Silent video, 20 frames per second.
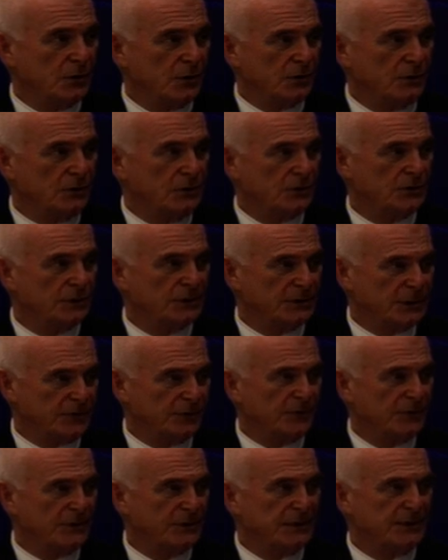goals,
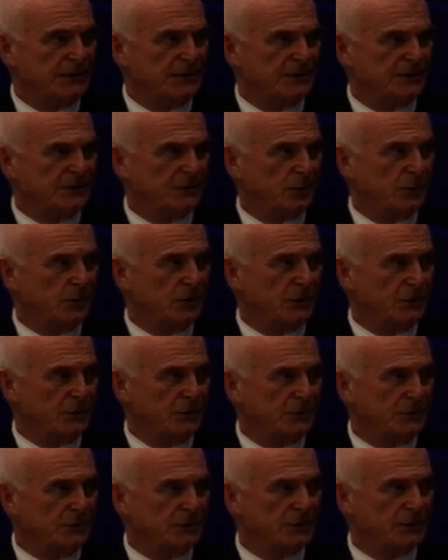17 global
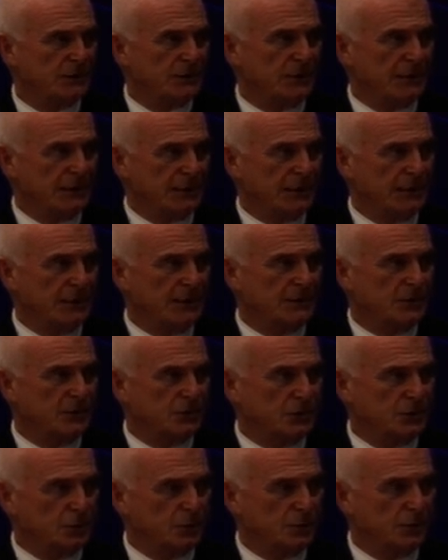goals,
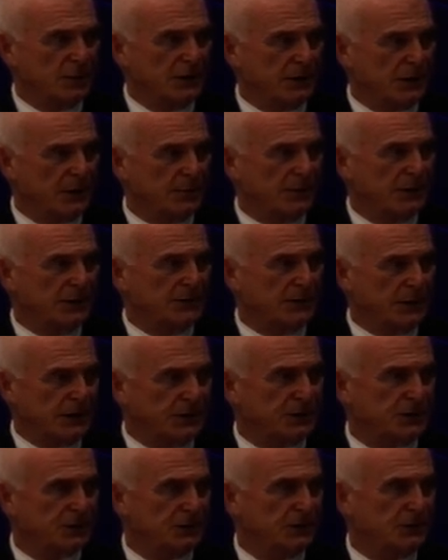into becoming
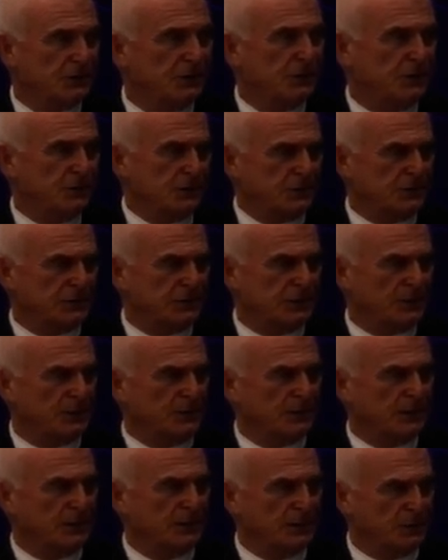national goals
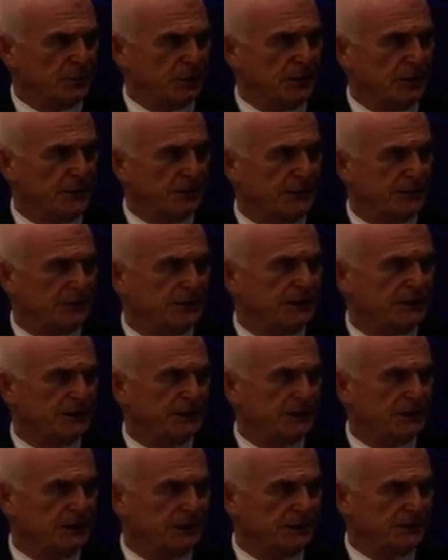in a parliament
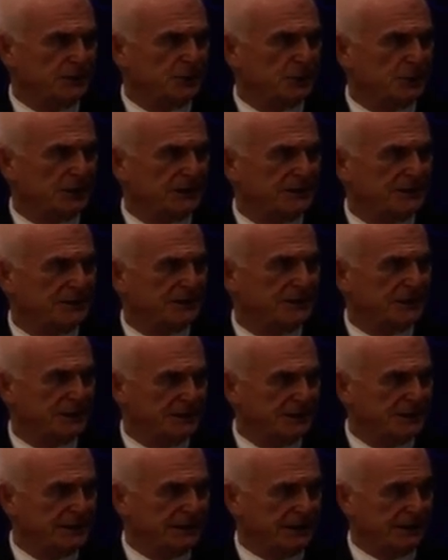decision in
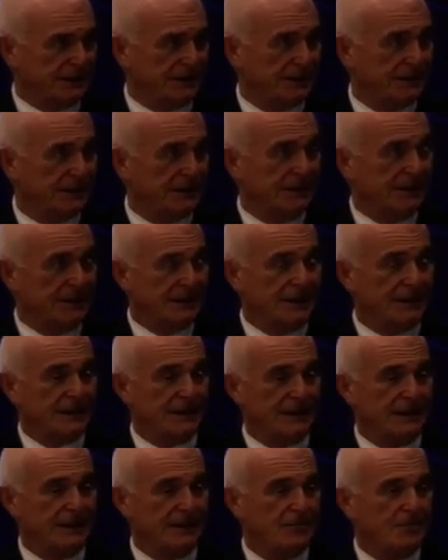2016.
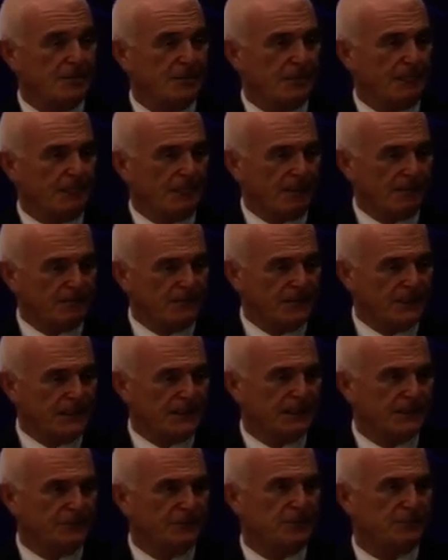We
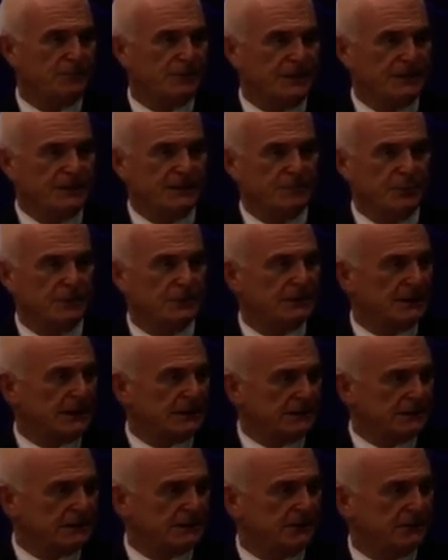have the principle
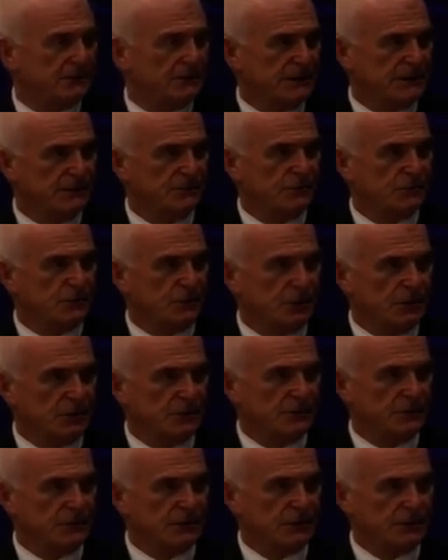that we
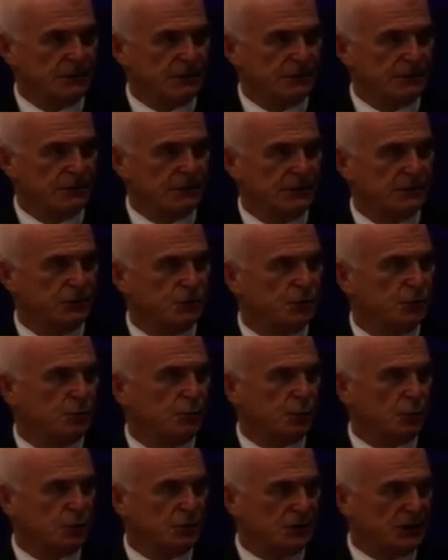work with the country to
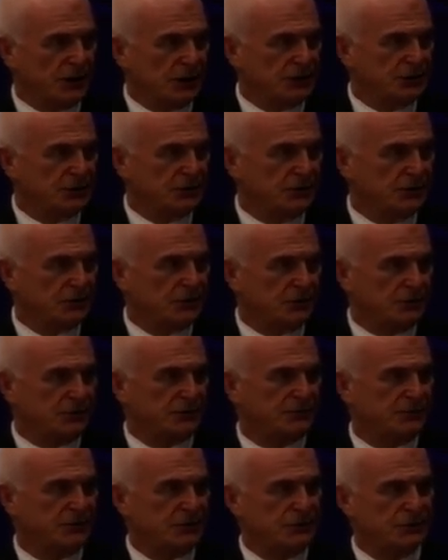support national
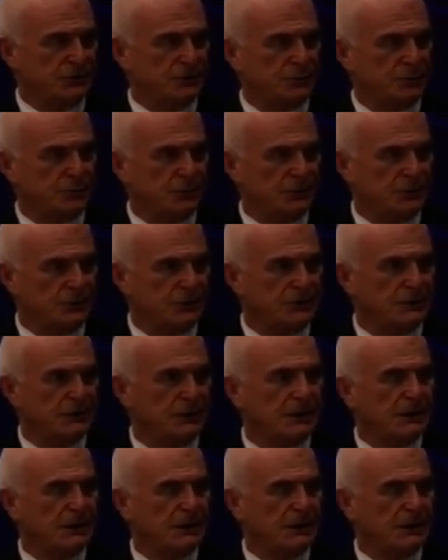goals. We support